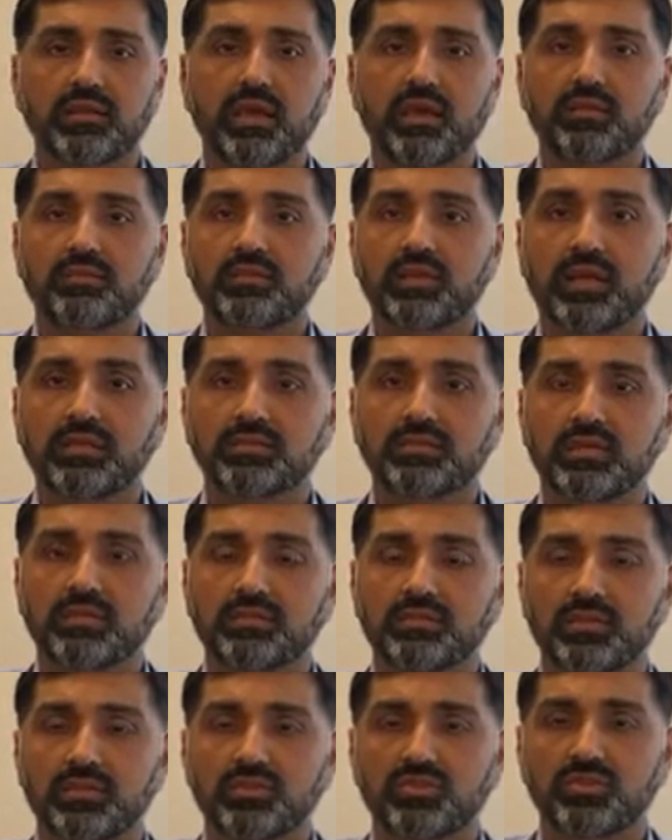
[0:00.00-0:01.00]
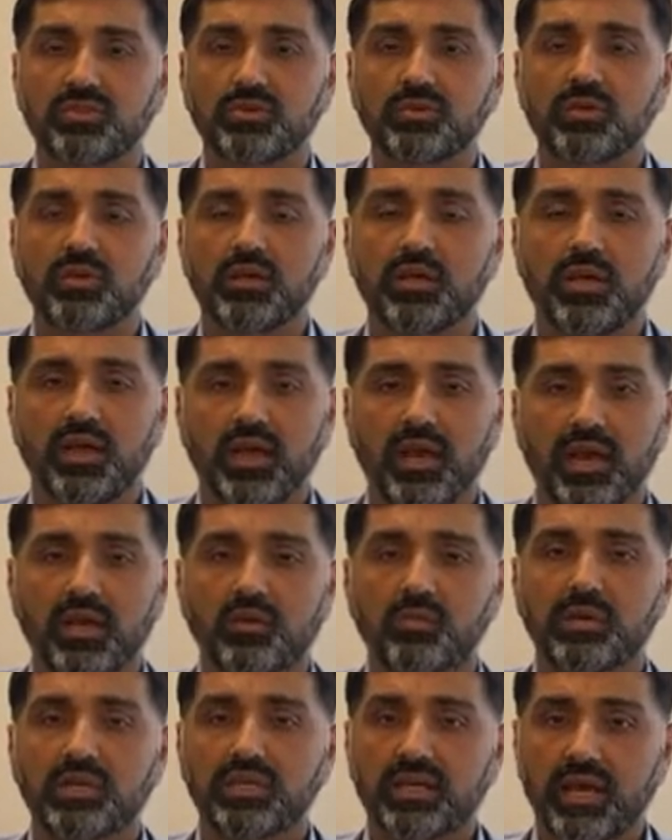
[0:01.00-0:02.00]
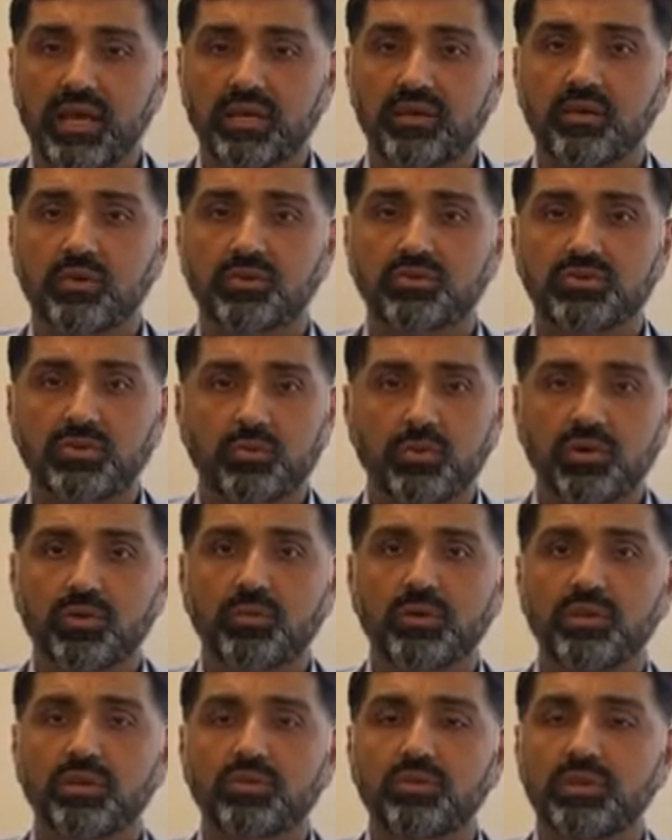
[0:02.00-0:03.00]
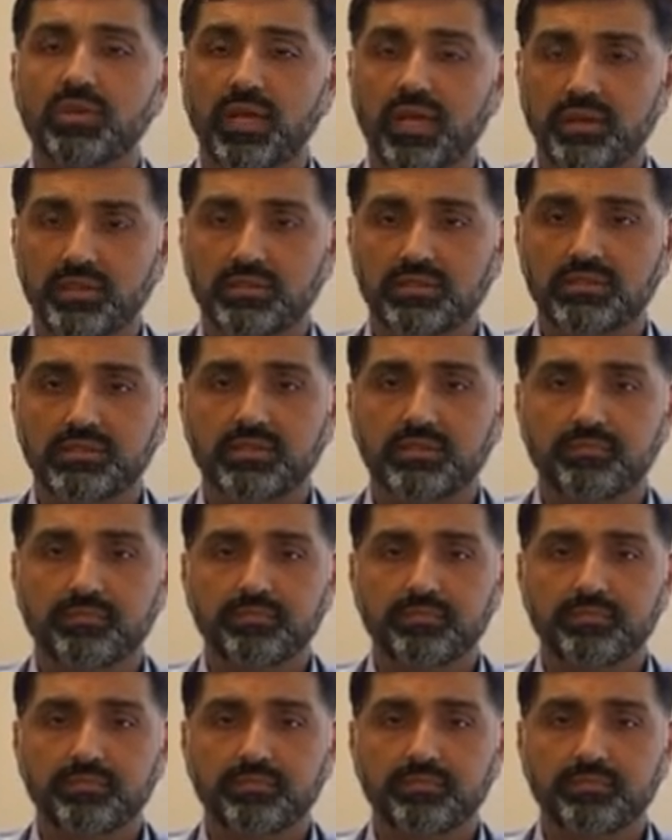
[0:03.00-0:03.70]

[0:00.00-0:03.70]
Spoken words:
kind of gets us into how do we diagnose or what do we do next?